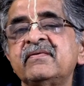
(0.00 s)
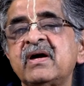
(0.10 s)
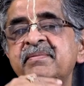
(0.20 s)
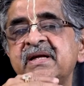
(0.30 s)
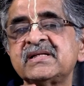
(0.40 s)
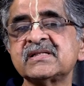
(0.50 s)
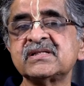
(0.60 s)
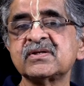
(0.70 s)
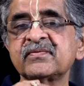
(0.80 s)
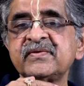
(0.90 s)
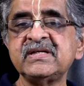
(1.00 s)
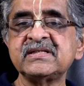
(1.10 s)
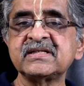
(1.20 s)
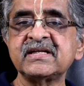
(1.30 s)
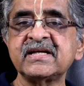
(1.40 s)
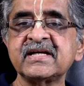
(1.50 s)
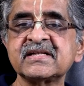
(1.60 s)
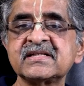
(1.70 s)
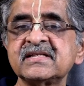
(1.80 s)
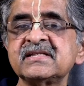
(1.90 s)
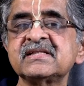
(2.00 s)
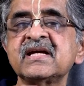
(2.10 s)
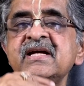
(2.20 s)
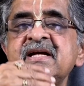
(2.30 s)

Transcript: vibrations of each directions,